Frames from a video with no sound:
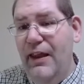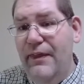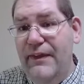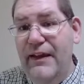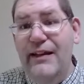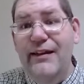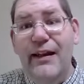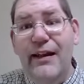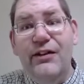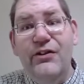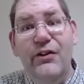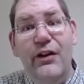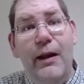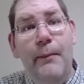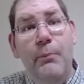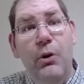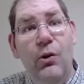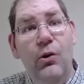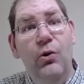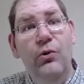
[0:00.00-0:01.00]
These actually I
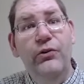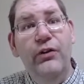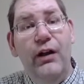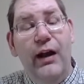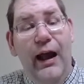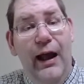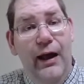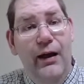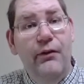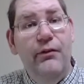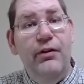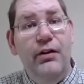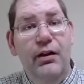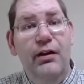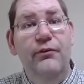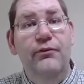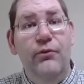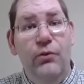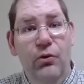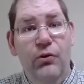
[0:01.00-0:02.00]
pulled out
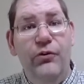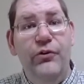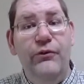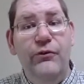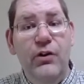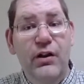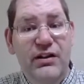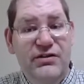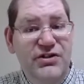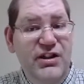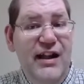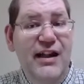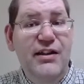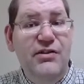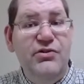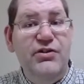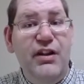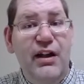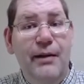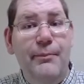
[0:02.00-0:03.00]
of rolls of
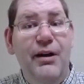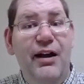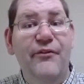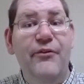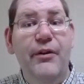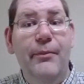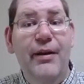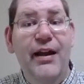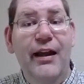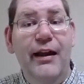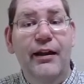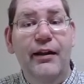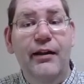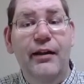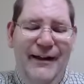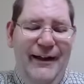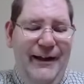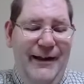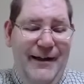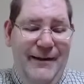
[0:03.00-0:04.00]
change that I bought from the bank.
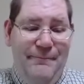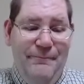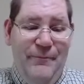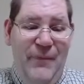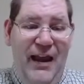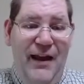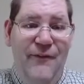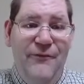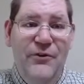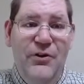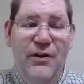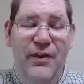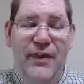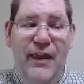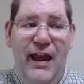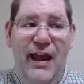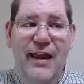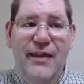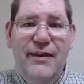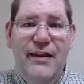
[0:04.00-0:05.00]
After
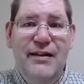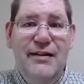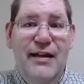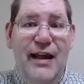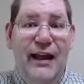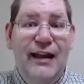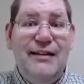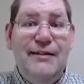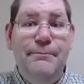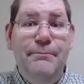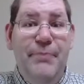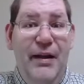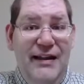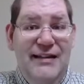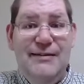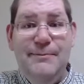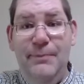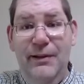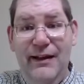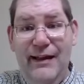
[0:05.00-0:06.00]
that, the next
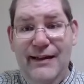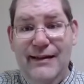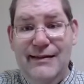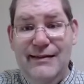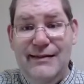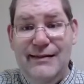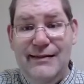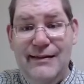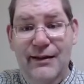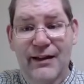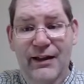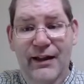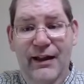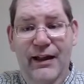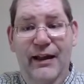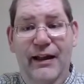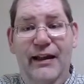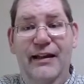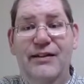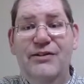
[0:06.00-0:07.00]
best place
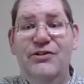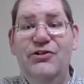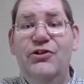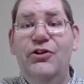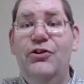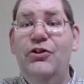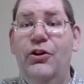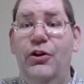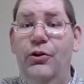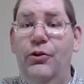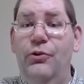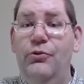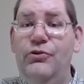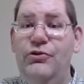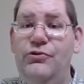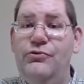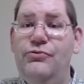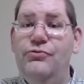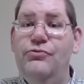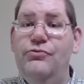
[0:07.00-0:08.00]
is to go
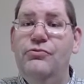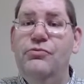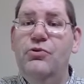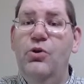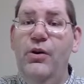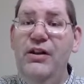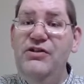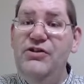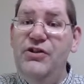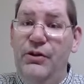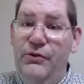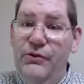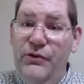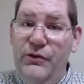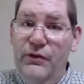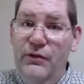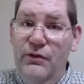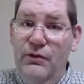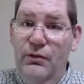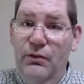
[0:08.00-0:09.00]
to coin shows,
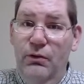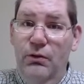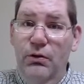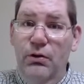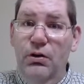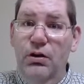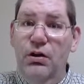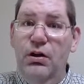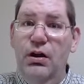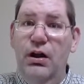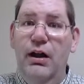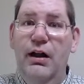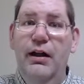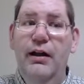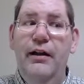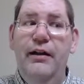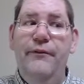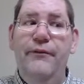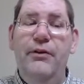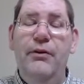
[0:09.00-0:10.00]

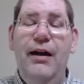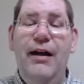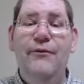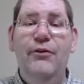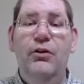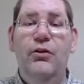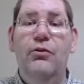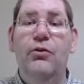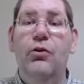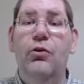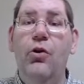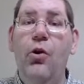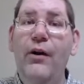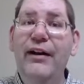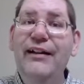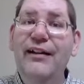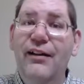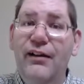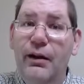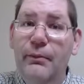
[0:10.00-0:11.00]
or if you have a local
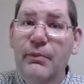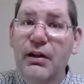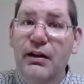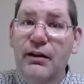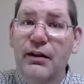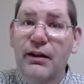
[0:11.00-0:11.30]
coin club.